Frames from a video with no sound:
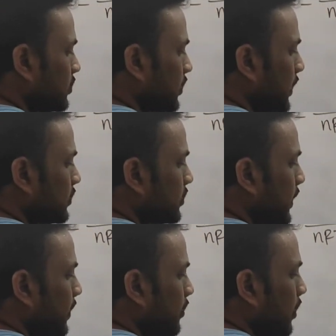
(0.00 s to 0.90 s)
is less
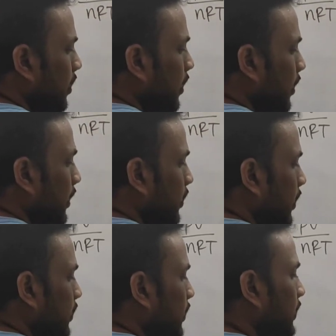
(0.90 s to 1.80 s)
than
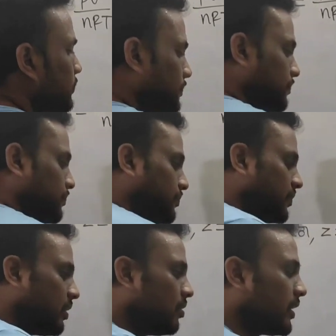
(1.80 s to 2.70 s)
nRT.
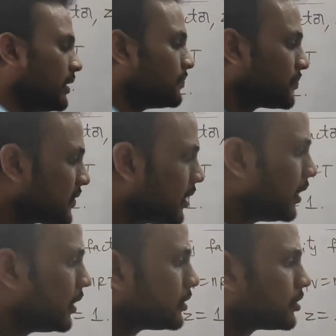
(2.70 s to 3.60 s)
Okay,
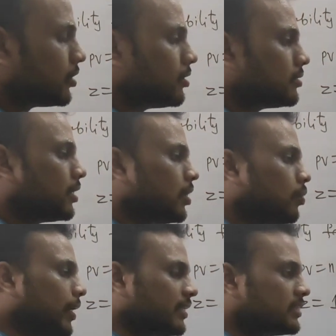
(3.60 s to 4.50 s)
so
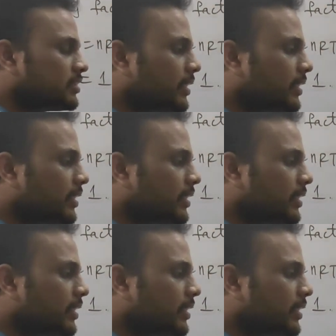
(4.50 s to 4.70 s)
why this